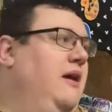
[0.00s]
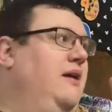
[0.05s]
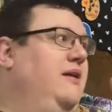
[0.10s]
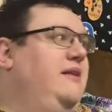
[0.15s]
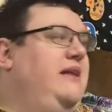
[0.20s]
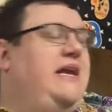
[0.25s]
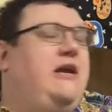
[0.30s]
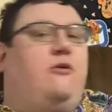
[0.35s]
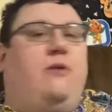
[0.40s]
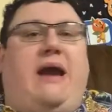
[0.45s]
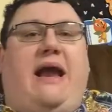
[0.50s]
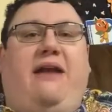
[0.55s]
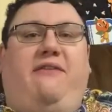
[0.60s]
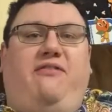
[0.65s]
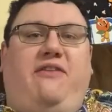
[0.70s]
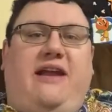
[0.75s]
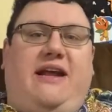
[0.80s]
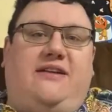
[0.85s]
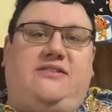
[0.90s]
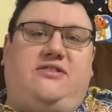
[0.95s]
the Grand
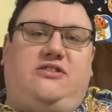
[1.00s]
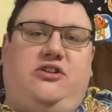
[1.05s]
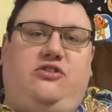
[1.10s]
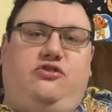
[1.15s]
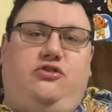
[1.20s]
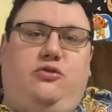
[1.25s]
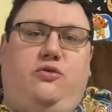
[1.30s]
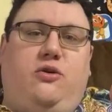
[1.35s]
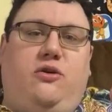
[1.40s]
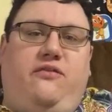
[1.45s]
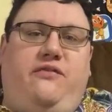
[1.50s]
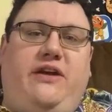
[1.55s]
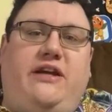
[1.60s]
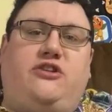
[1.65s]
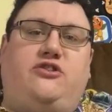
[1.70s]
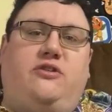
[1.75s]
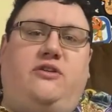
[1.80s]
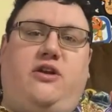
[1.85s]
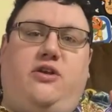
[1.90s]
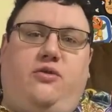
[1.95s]
Fiesta Tour
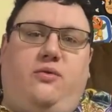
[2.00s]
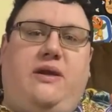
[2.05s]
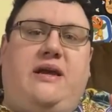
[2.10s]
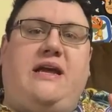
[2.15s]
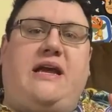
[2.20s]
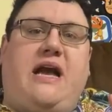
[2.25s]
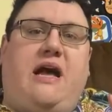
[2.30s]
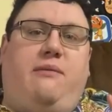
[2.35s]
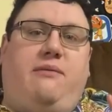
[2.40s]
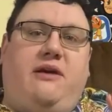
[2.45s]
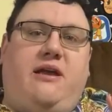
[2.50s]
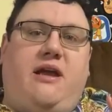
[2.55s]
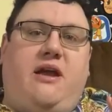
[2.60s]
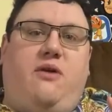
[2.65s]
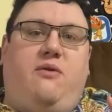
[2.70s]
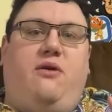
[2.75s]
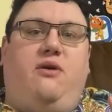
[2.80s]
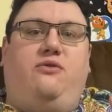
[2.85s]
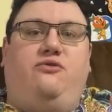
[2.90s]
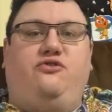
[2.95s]
featuring the three
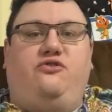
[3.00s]
Caballeros.